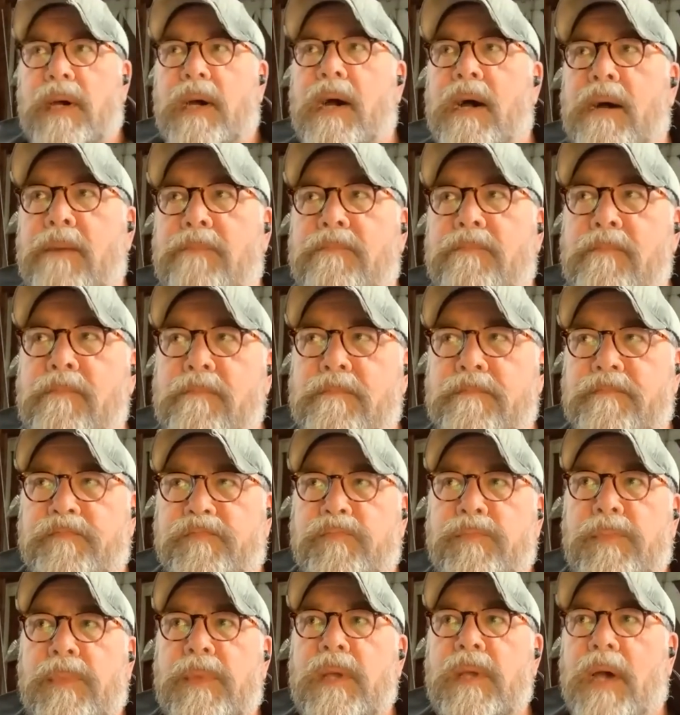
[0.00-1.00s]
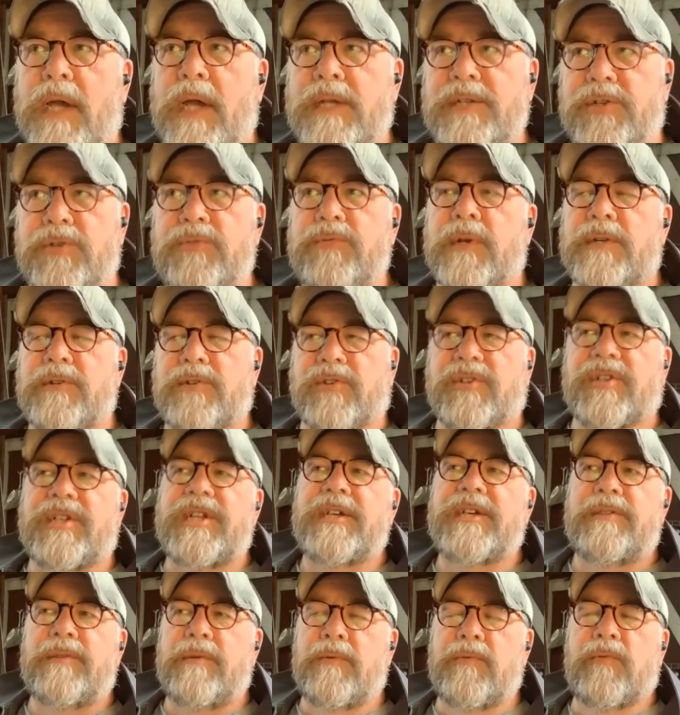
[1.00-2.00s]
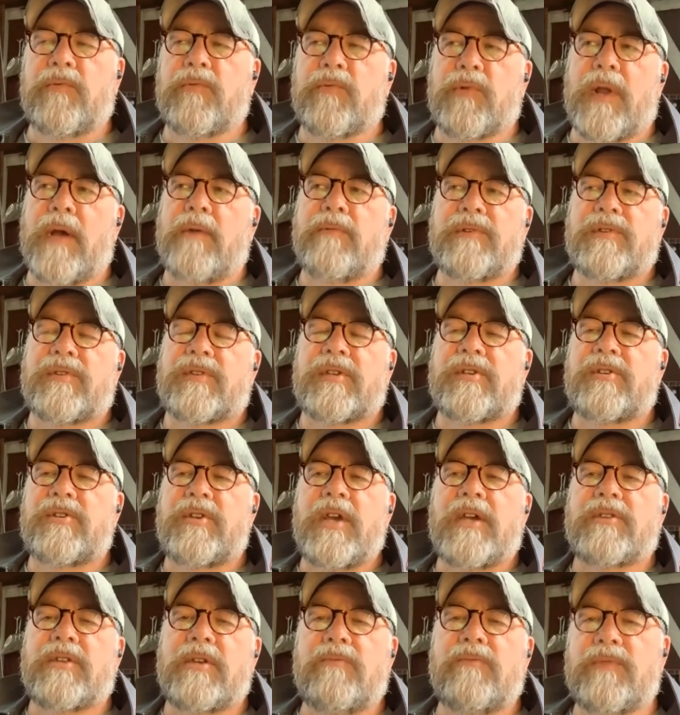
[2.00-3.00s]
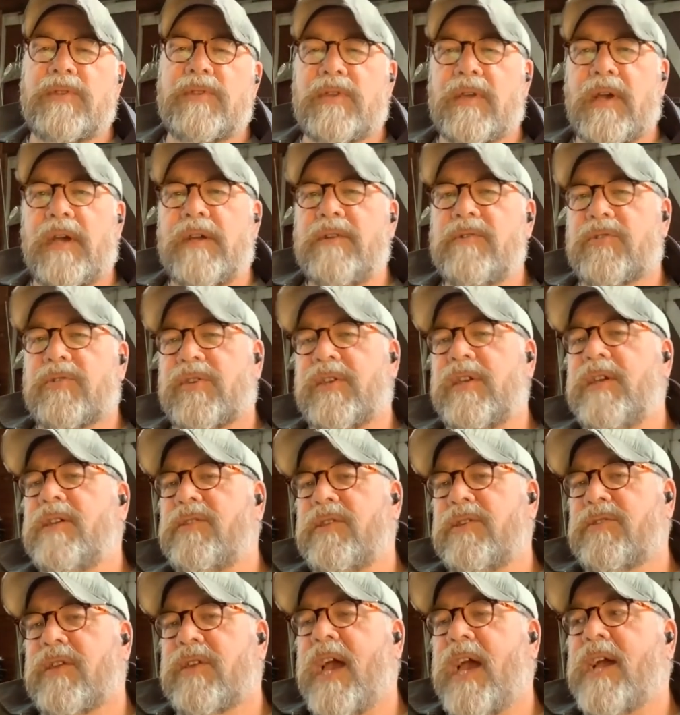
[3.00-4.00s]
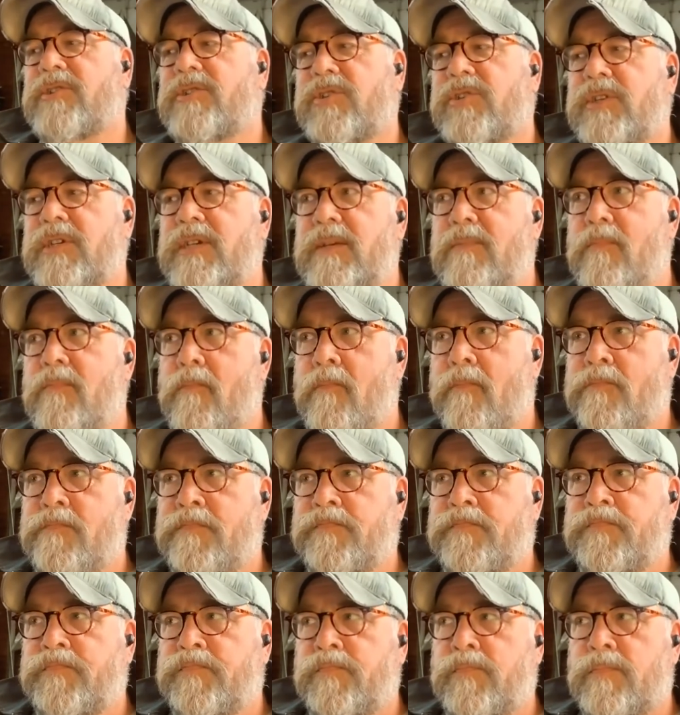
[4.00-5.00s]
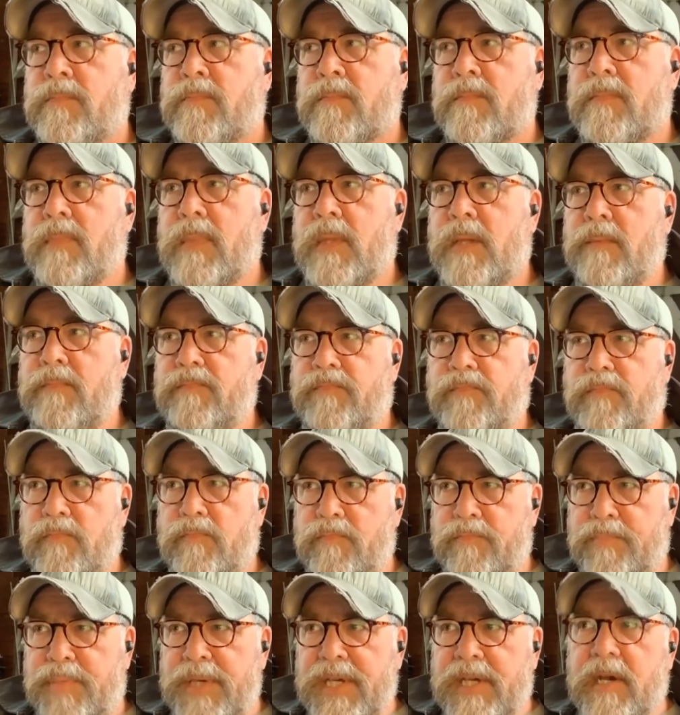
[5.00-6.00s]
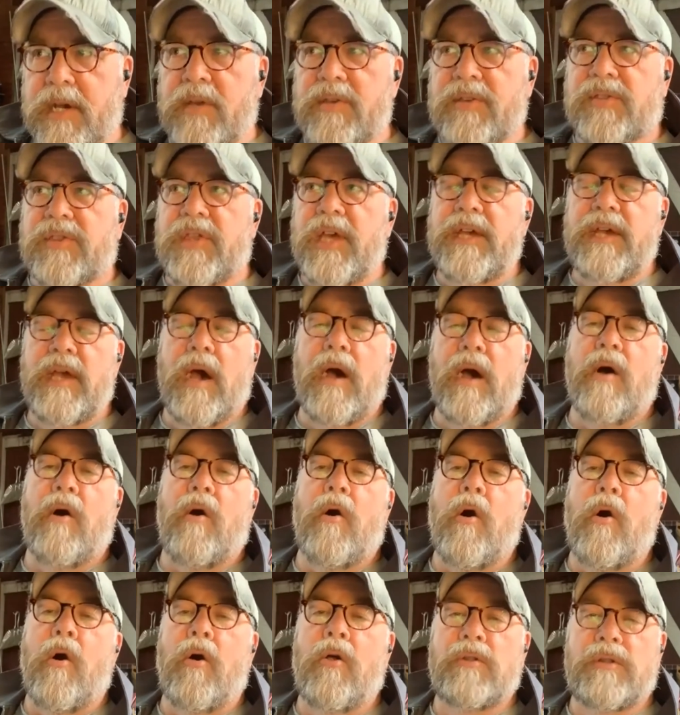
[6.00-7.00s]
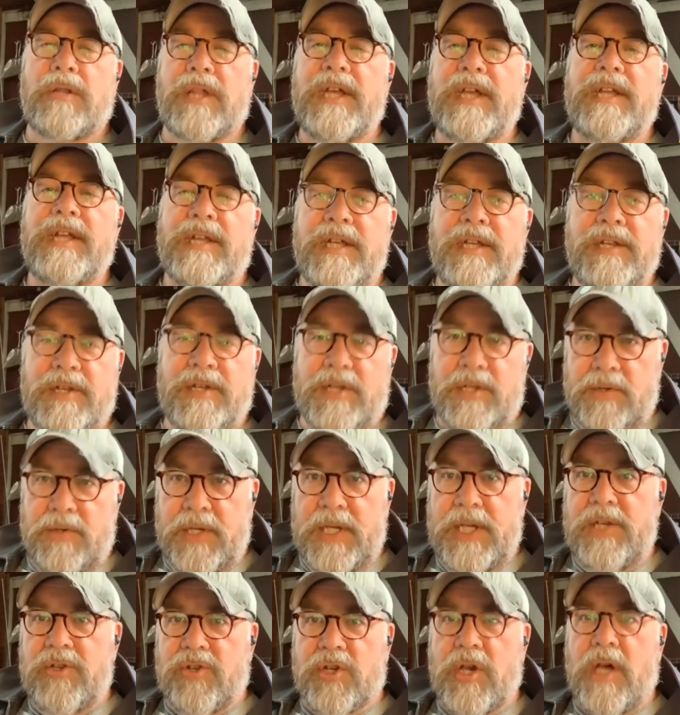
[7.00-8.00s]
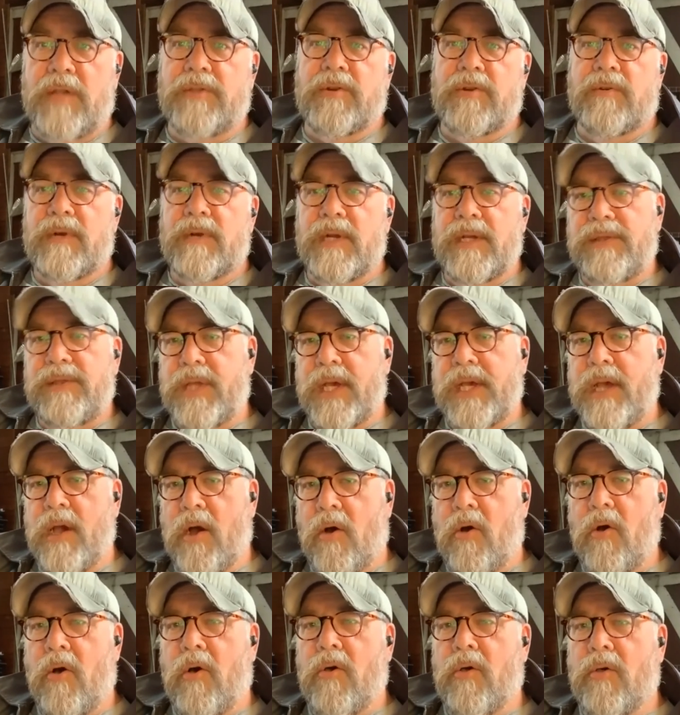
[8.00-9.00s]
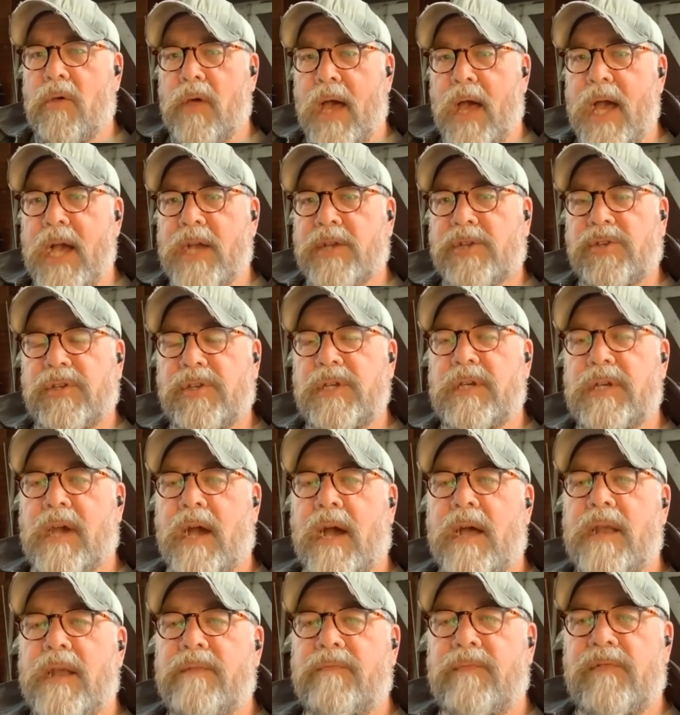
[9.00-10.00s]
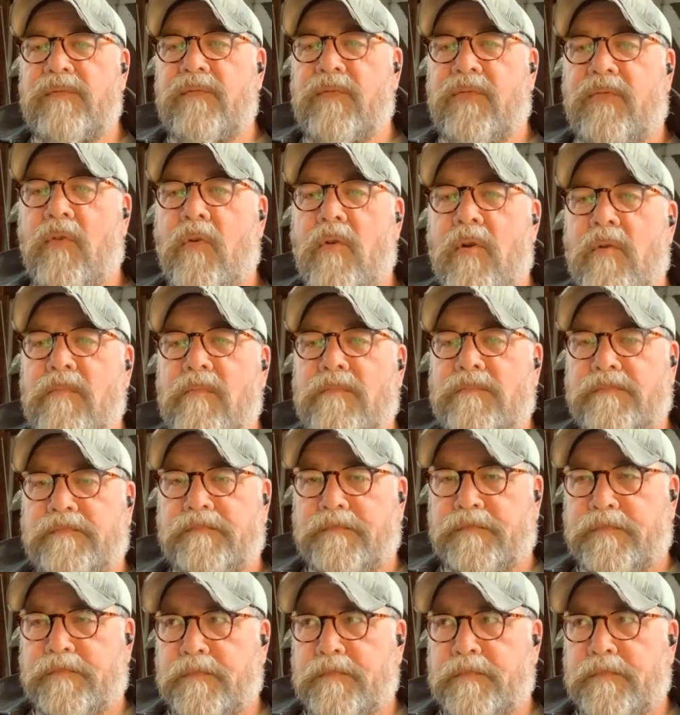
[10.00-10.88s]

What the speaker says: I do understand what I was suggesting was I understand that it's actually because they all lead into each other and they all actually kind of inform